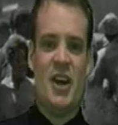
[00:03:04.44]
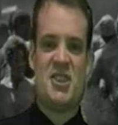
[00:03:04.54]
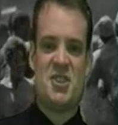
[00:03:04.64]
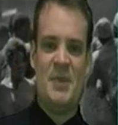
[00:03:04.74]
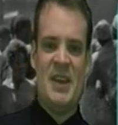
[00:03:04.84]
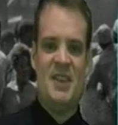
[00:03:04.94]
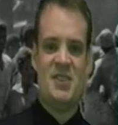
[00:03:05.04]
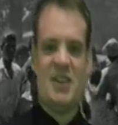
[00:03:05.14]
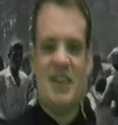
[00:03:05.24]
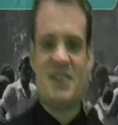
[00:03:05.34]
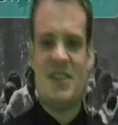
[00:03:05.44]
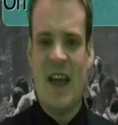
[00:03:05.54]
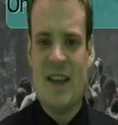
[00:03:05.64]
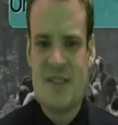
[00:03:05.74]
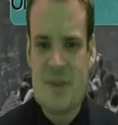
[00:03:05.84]
night speech, he
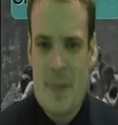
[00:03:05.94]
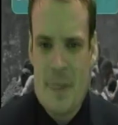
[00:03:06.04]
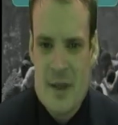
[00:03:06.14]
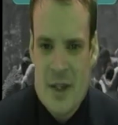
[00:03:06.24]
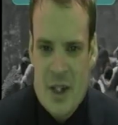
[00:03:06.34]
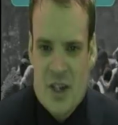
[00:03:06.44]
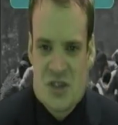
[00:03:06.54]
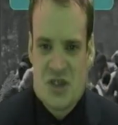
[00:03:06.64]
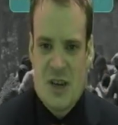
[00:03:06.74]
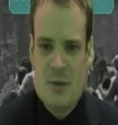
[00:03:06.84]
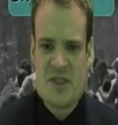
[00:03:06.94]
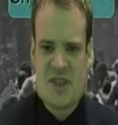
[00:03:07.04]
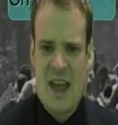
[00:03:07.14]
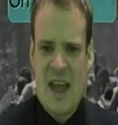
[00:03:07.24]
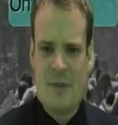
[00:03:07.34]
says, "She was
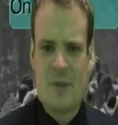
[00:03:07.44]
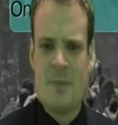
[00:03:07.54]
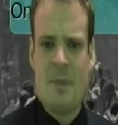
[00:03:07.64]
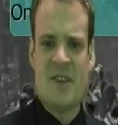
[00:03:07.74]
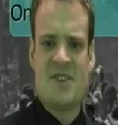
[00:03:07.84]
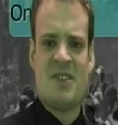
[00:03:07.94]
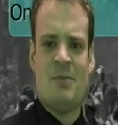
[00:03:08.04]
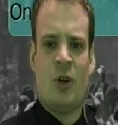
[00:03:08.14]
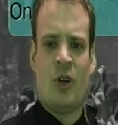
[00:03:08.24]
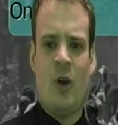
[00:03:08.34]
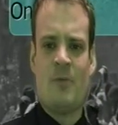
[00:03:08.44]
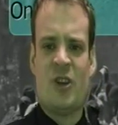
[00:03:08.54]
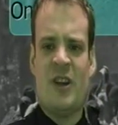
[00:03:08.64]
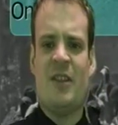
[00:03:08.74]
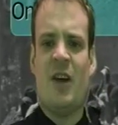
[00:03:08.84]
there for the buses in
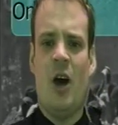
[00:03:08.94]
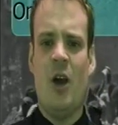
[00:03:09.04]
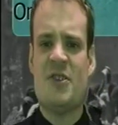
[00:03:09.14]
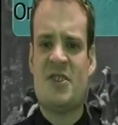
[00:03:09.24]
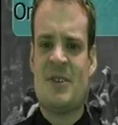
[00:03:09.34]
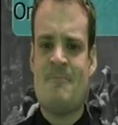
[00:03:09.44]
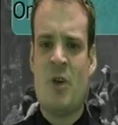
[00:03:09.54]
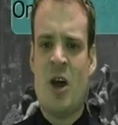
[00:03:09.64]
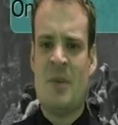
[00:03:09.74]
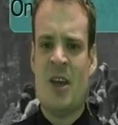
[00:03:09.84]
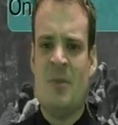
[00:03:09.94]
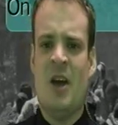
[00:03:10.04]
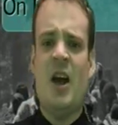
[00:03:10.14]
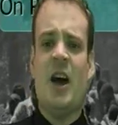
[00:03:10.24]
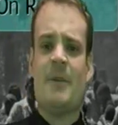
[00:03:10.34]
Montgomery, the hoses in Birmingham,
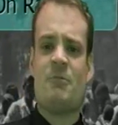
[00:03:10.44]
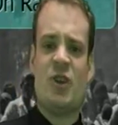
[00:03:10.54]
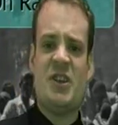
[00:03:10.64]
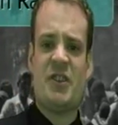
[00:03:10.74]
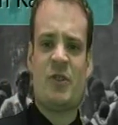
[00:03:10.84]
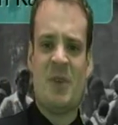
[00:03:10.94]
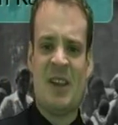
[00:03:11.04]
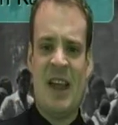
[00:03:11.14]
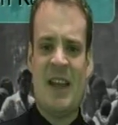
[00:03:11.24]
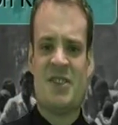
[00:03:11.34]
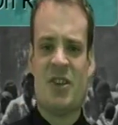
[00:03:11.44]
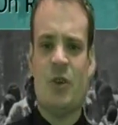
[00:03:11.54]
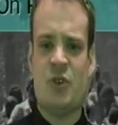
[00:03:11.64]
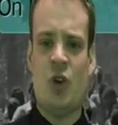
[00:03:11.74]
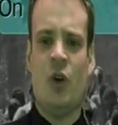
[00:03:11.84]
and a preacher from Atlanta
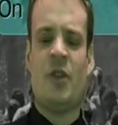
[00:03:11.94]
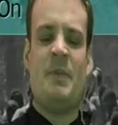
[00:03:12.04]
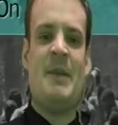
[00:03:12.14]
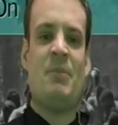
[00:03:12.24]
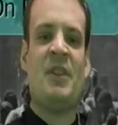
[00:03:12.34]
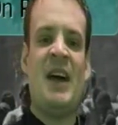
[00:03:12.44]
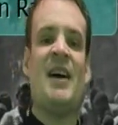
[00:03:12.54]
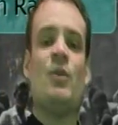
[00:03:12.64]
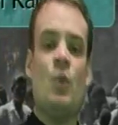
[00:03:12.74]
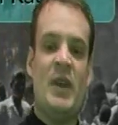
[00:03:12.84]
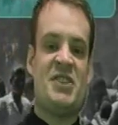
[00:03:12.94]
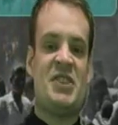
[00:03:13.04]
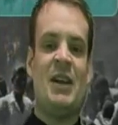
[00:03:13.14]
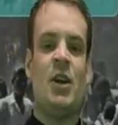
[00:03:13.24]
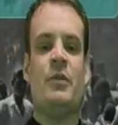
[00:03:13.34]
who told the people that we
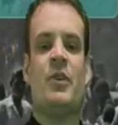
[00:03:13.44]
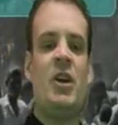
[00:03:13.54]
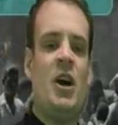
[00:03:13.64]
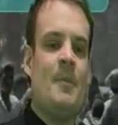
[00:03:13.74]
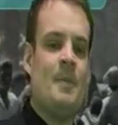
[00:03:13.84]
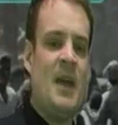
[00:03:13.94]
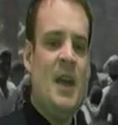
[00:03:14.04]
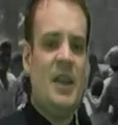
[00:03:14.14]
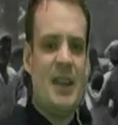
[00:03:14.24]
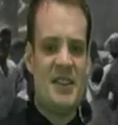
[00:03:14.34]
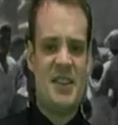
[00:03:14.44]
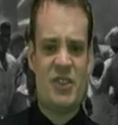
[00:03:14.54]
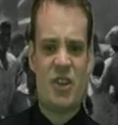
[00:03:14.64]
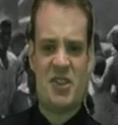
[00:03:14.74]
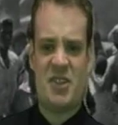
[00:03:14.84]
shall overcome." Now it's
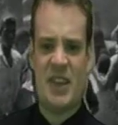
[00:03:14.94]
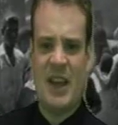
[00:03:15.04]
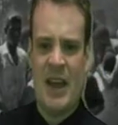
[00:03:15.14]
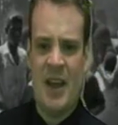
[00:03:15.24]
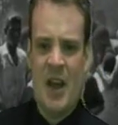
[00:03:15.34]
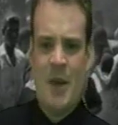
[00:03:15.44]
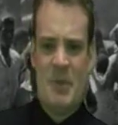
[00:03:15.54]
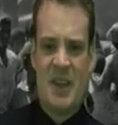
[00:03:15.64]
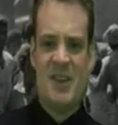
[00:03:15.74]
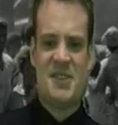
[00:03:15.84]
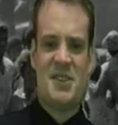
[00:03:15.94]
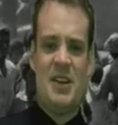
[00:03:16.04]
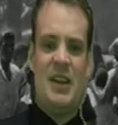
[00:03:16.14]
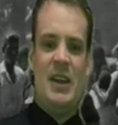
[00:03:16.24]
interesting here because